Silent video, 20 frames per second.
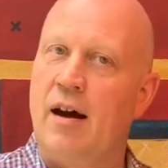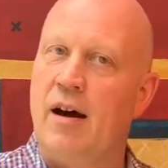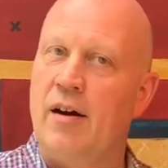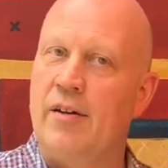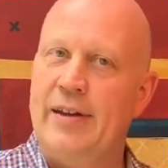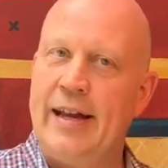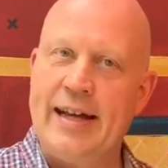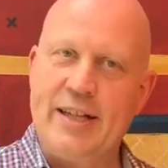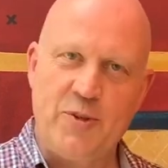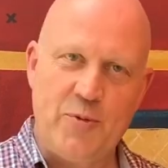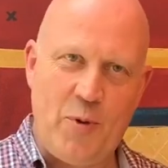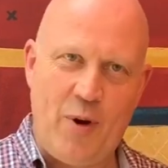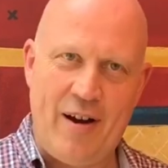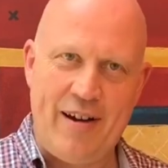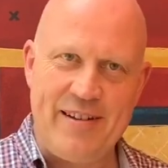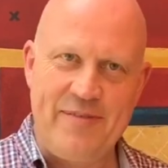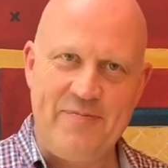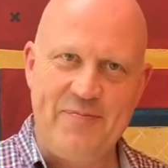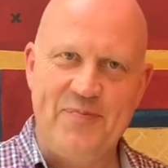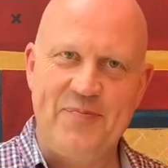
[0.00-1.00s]
Our next
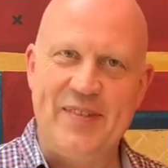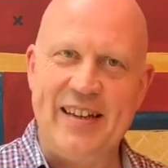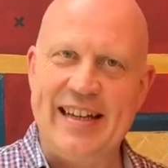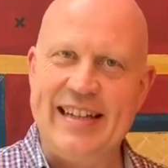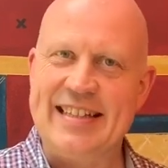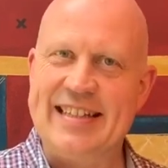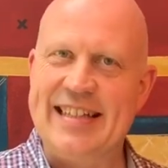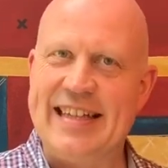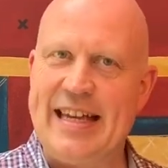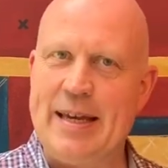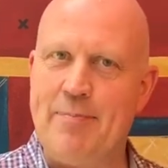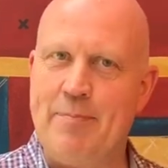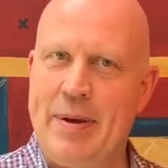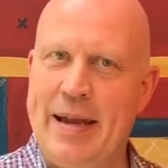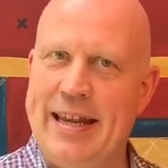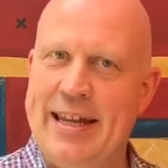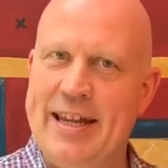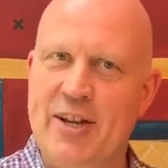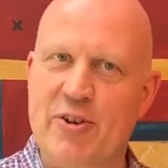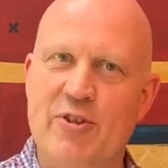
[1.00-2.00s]
wine is the
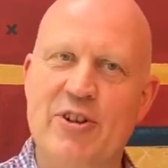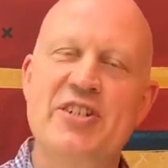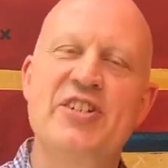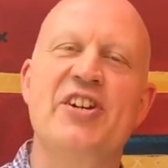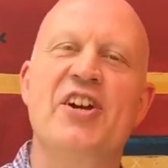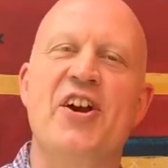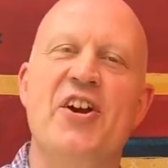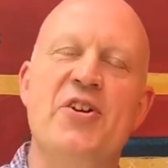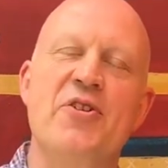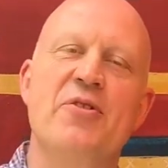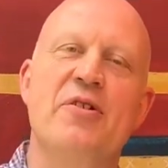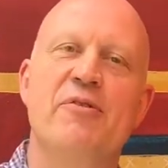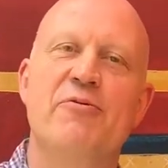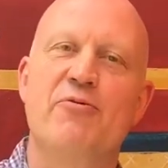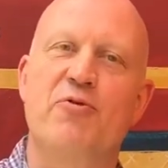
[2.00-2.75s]
Pinot Grigio